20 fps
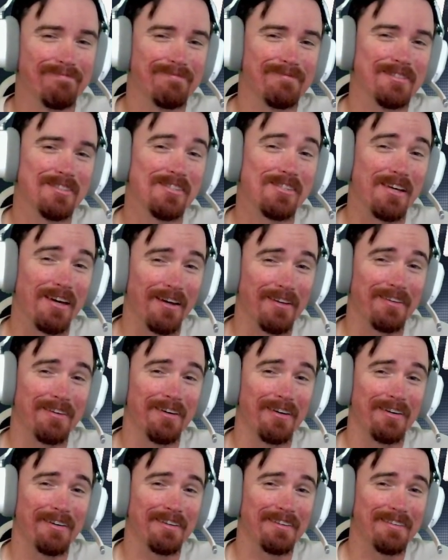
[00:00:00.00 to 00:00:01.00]
Scott the
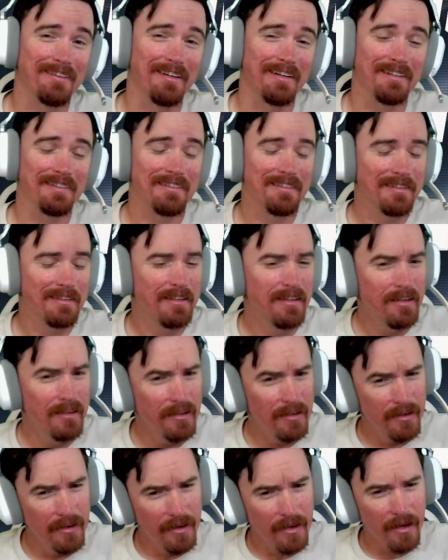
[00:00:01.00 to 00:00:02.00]
Architect.
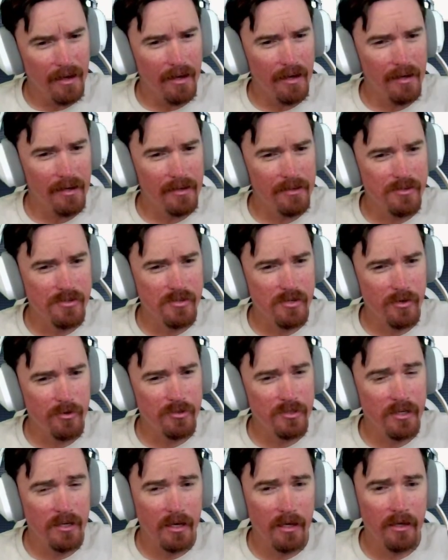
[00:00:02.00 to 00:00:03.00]
So
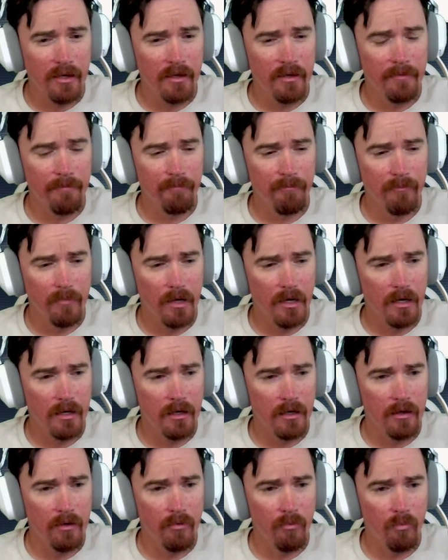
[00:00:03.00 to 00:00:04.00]
today,
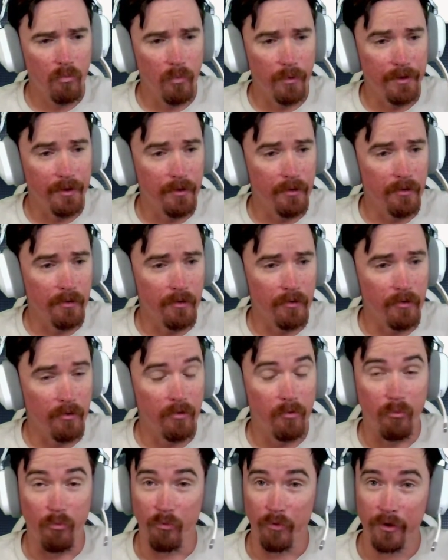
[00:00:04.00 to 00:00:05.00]
we're
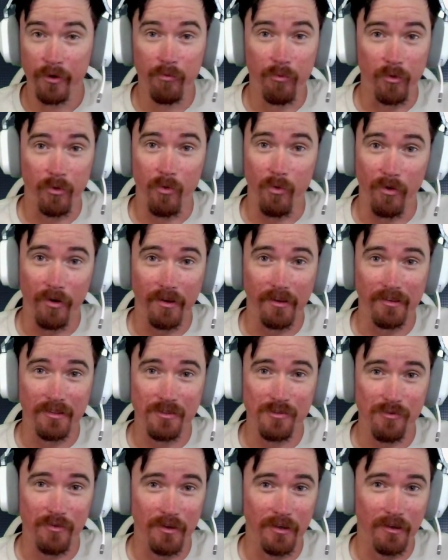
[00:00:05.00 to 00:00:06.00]
re-recording
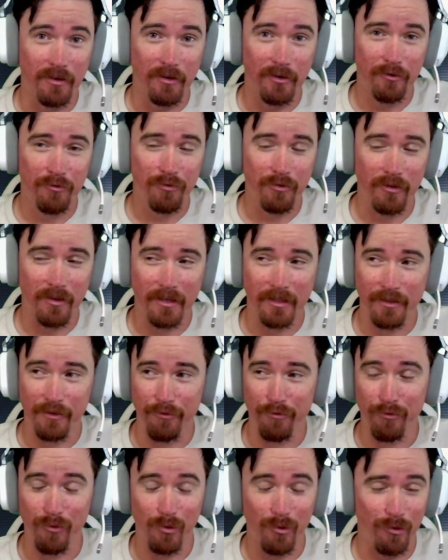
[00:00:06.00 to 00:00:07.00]
this video for like the
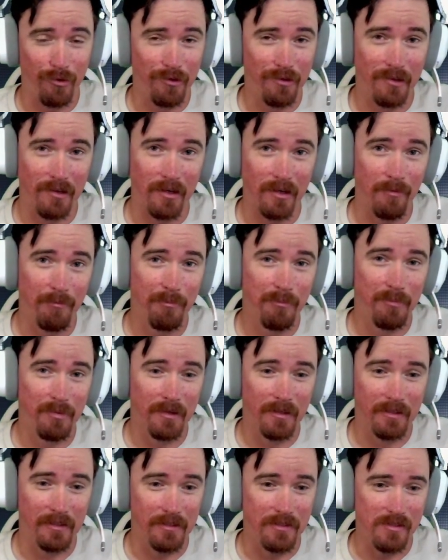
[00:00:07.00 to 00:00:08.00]
fourth time
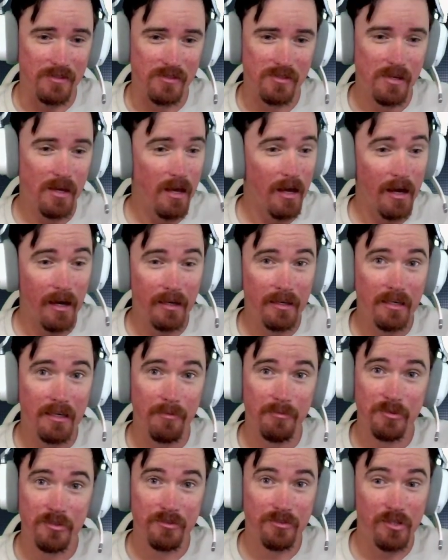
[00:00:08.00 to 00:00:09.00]
because I keep
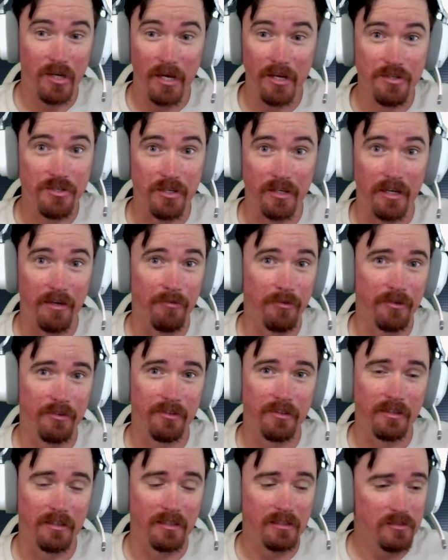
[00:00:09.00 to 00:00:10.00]
changing
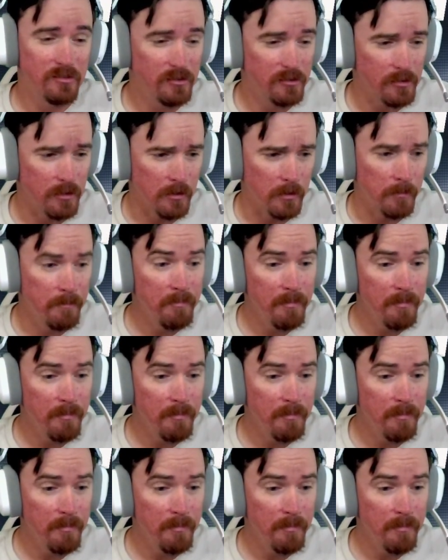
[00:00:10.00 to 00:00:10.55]
everything. So,